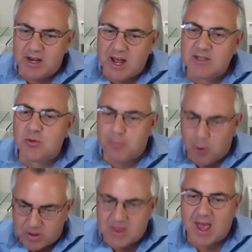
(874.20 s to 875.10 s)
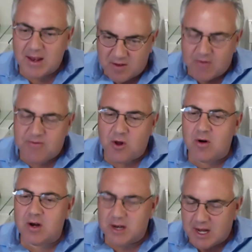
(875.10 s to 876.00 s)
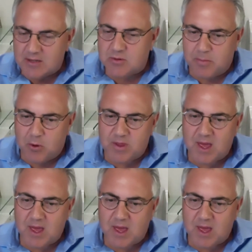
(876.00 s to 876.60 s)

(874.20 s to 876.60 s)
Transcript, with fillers: does report that. So Florida do. does. A lot, a lot